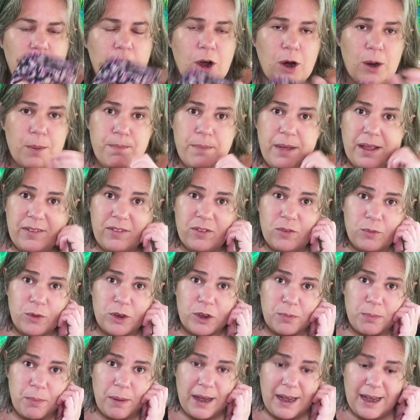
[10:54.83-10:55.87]
are messing
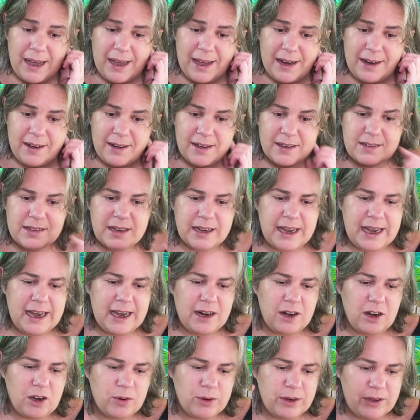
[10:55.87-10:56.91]
with my head because I
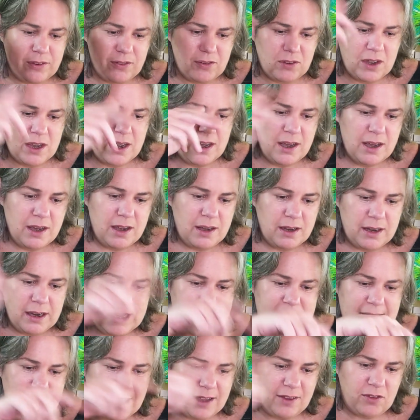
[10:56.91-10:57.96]
can't always
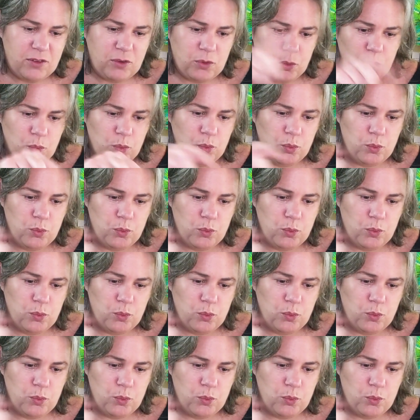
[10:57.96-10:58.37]
guess